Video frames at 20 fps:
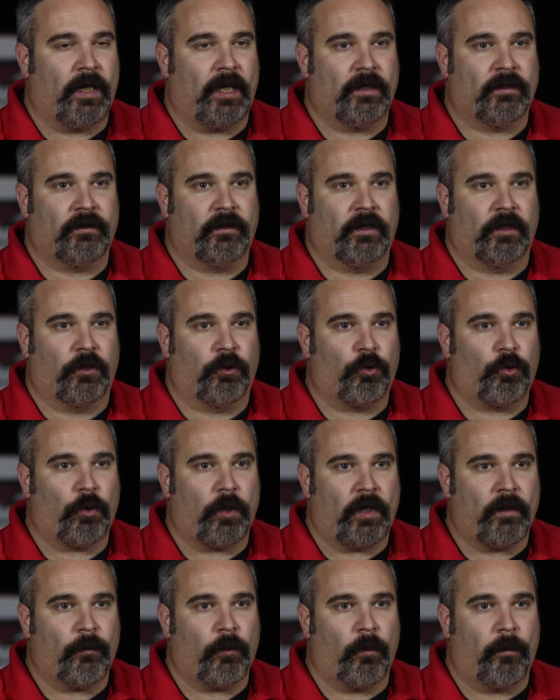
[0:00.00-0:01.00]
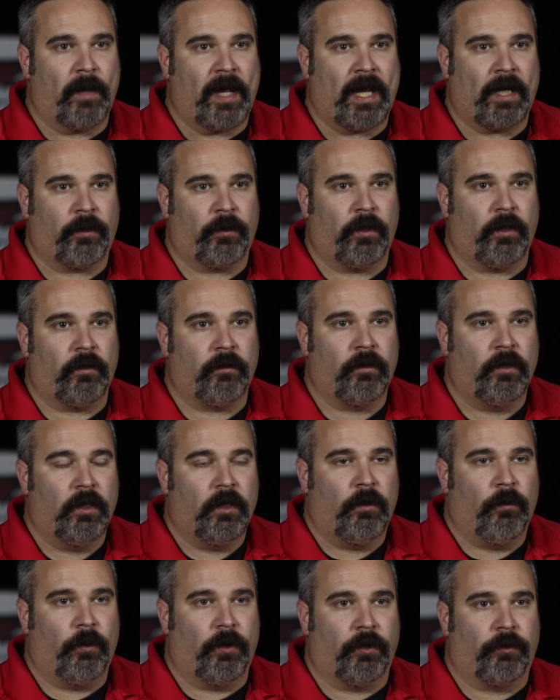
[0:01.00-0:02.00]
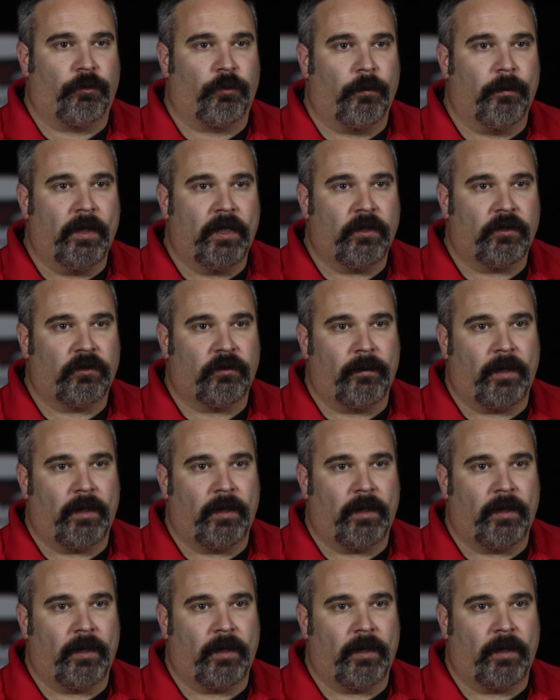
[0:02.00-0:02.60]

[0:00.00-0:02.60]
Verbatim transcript: has an incredible background with a tremendous